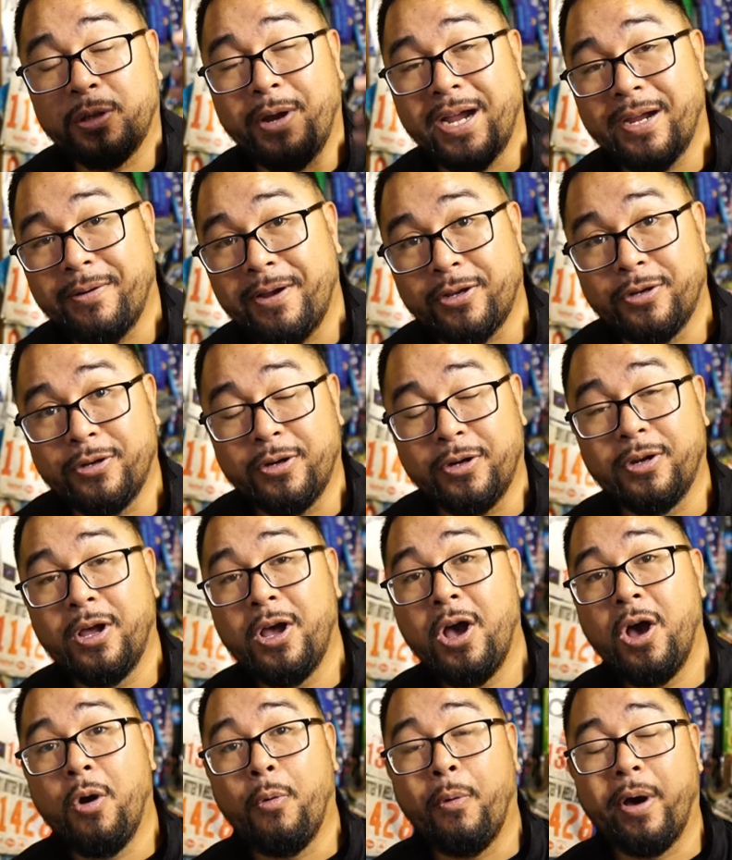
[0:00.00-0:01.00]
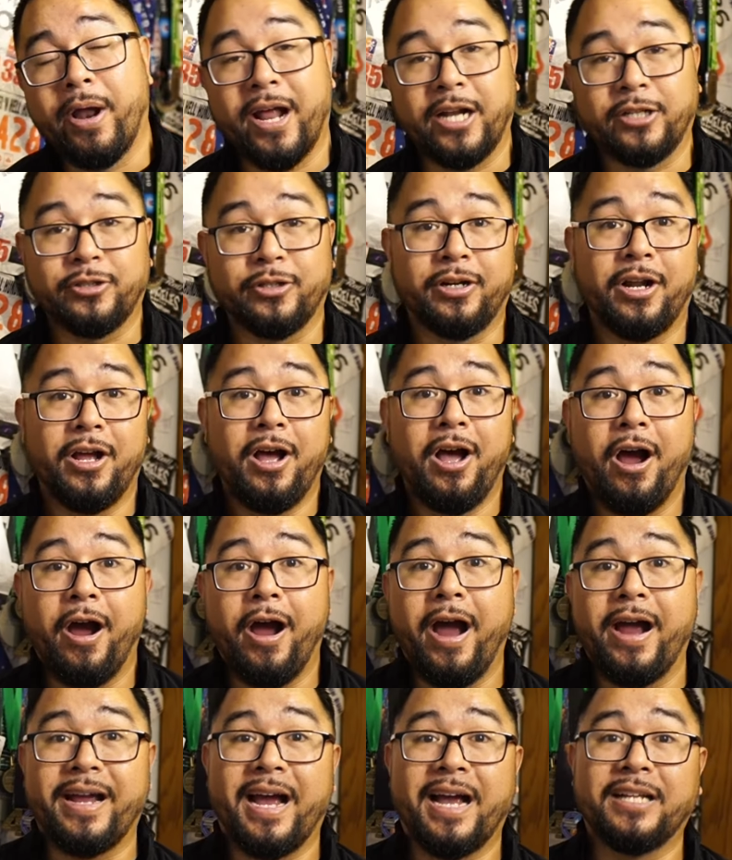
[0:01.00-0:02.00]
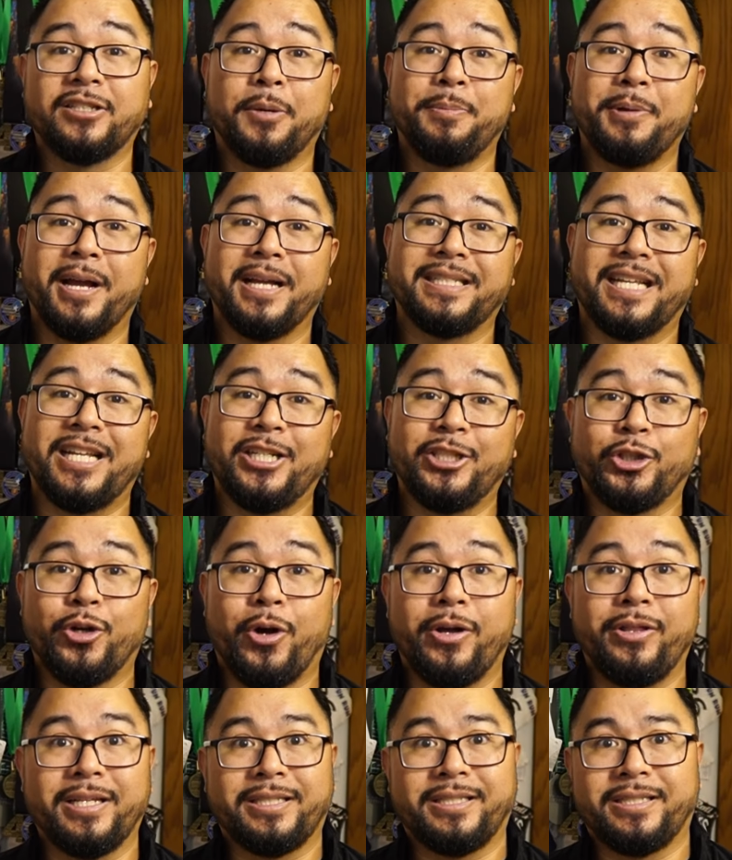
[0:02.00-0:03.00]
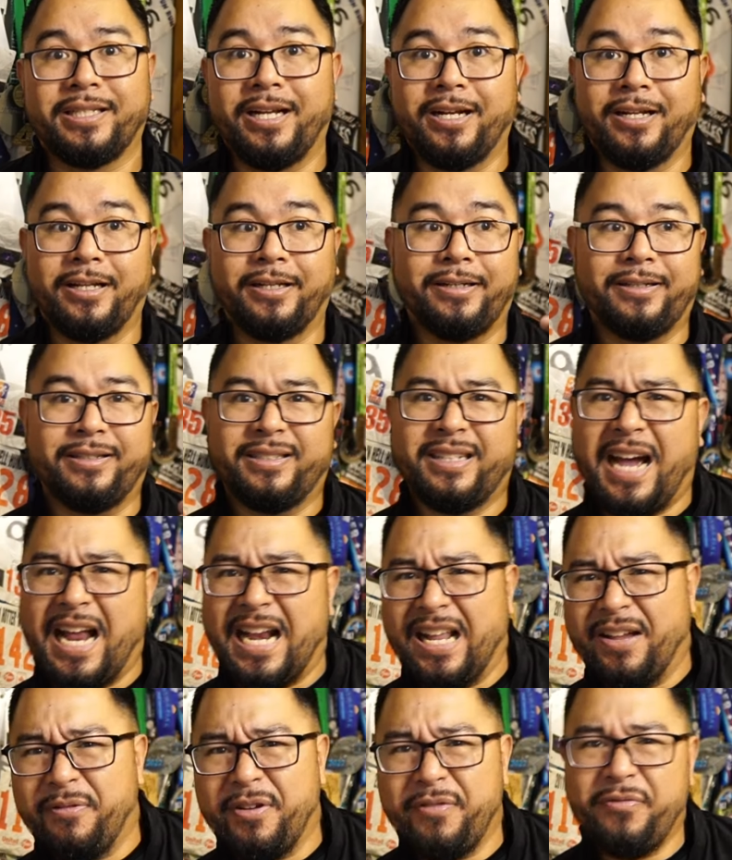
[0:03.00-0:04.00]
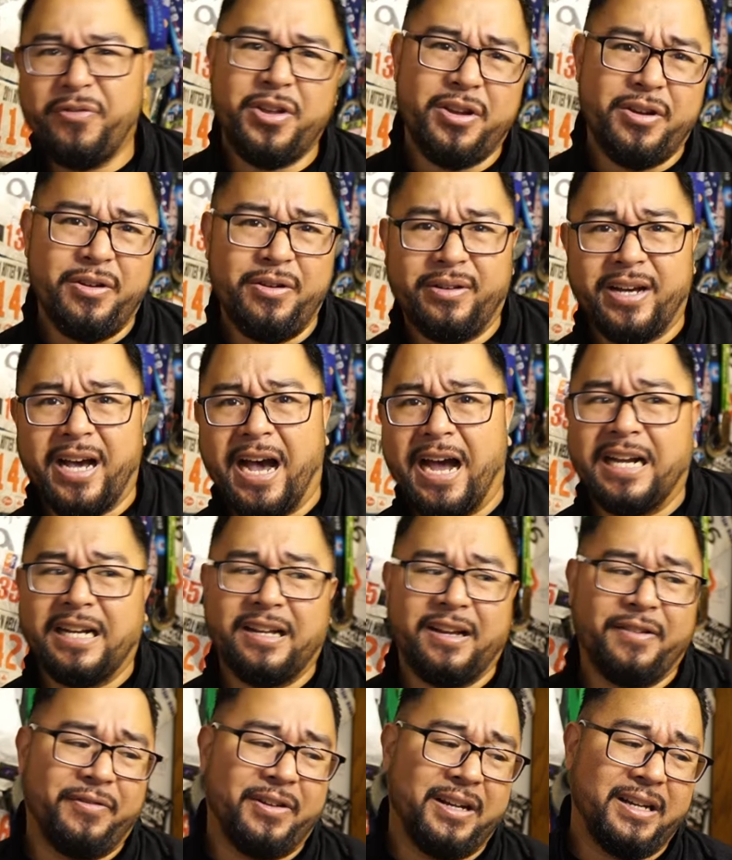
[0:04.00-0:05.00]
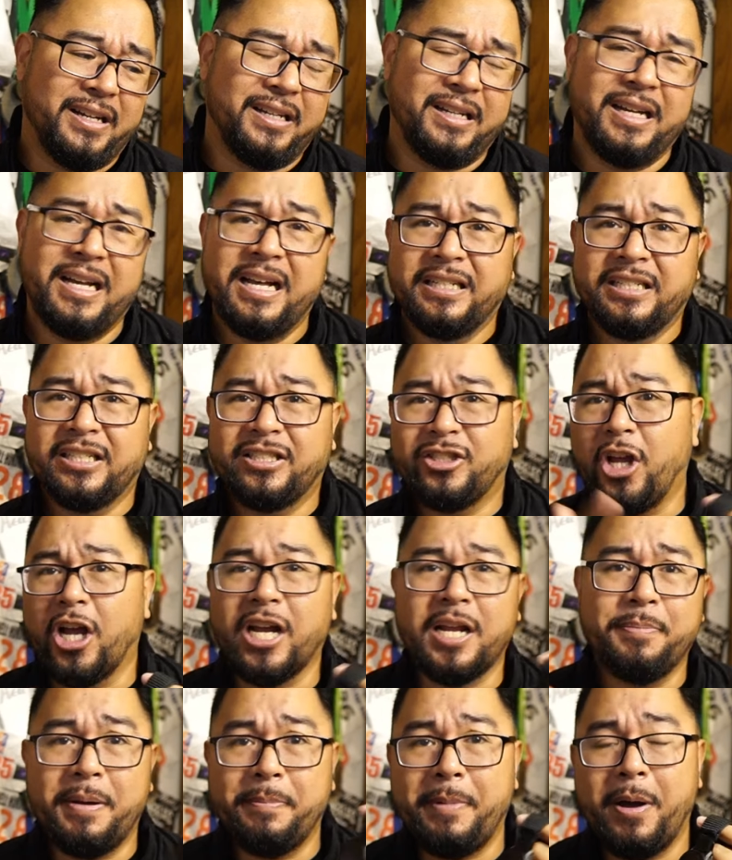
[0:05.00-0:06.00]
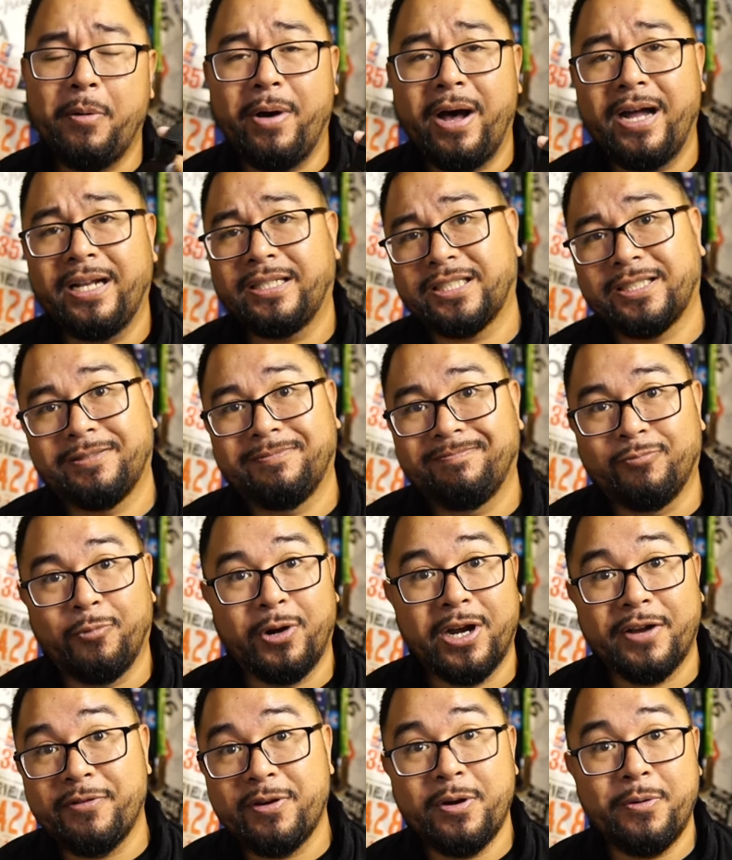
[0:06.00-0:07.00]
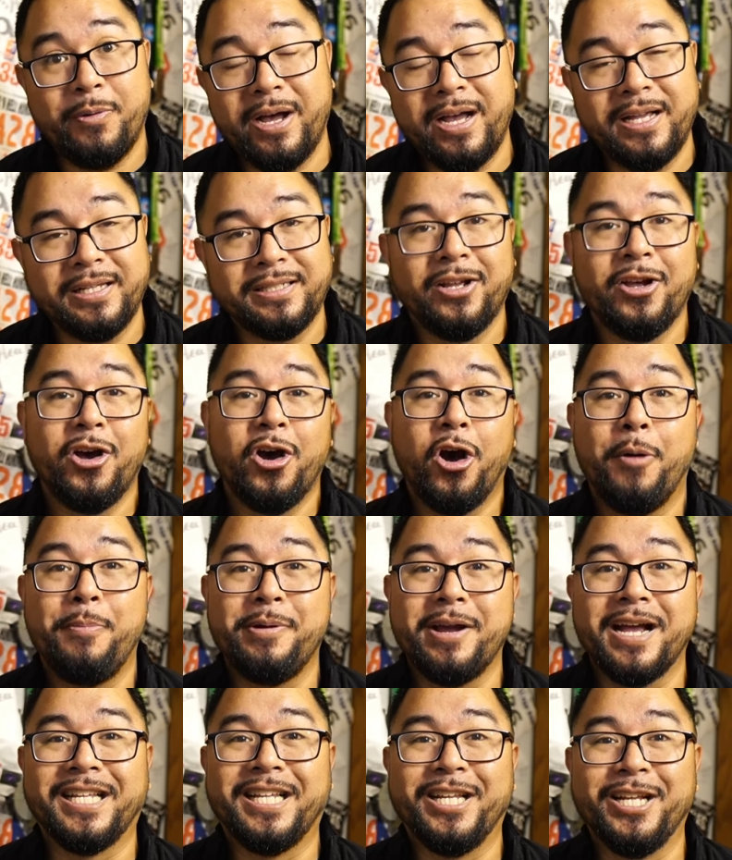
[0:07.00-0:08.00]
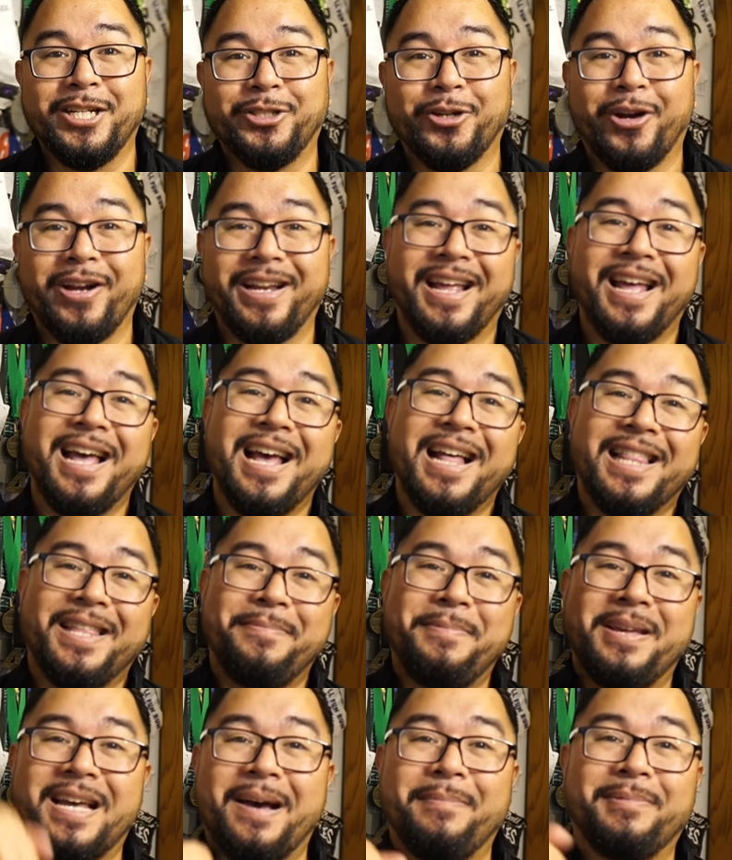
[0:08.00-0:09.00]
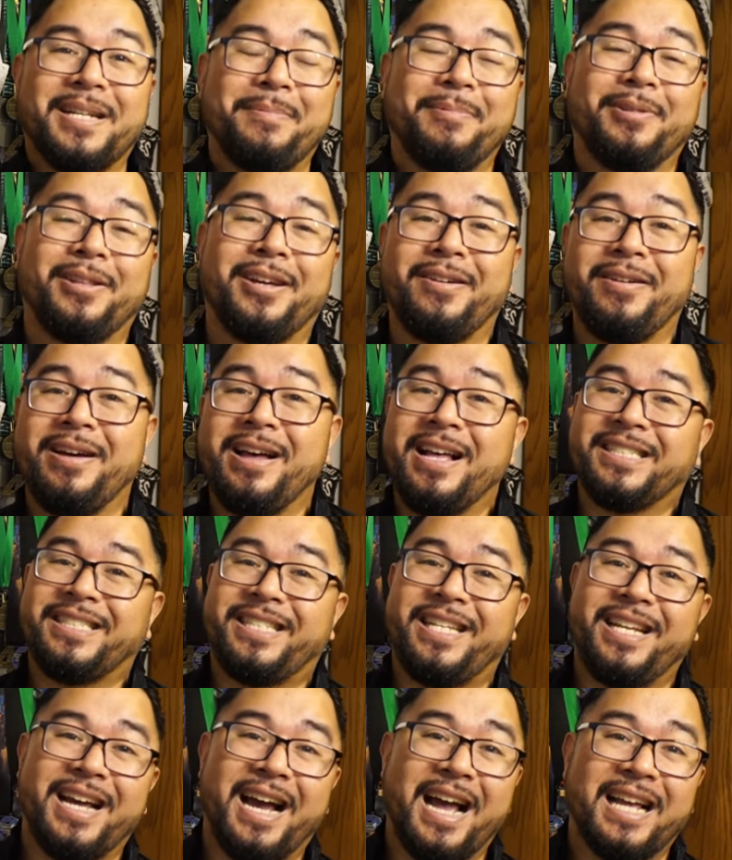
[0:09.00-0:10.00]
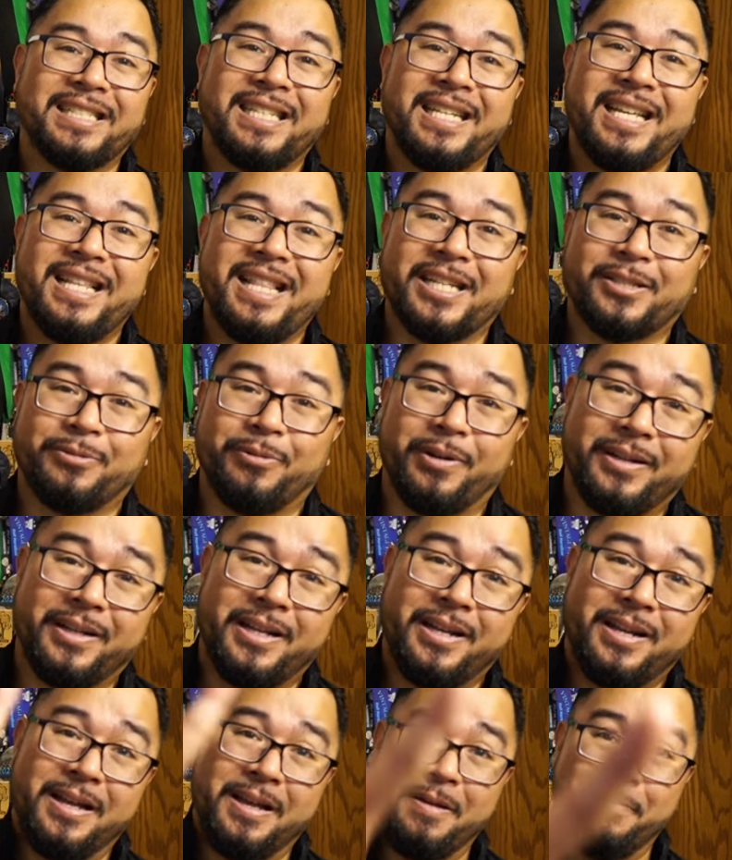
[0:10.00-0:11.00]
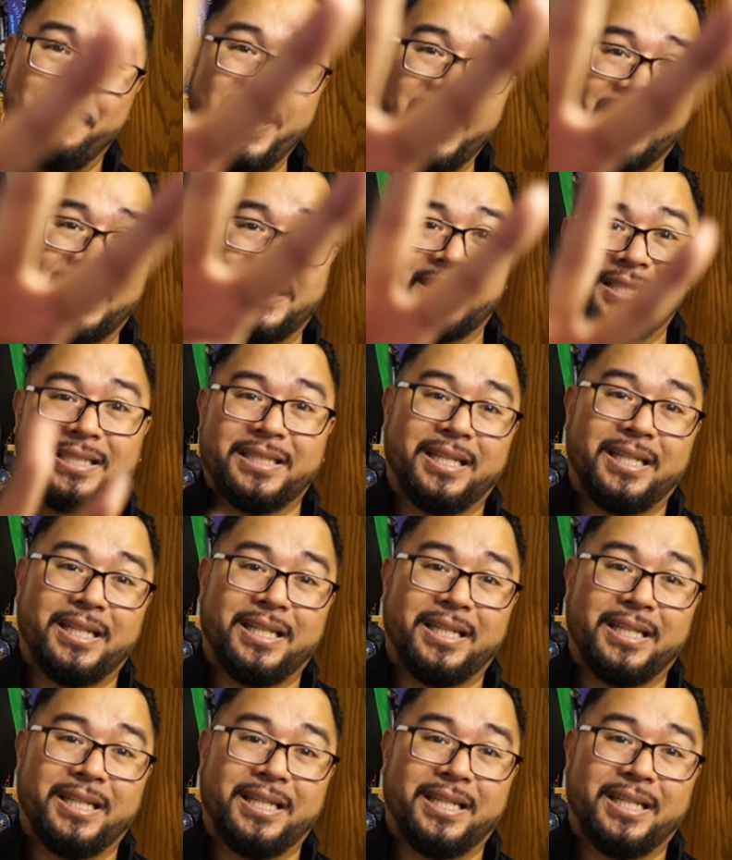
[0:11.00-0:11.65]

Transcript: Rocky Raccoon 100. All right, guys, hope you guys enjoyed this little kind of review, kind of just talking about my watch, whatever it was. Hope you guys enjoyed it. Leave me a comment down below. See you guys next one. Peace.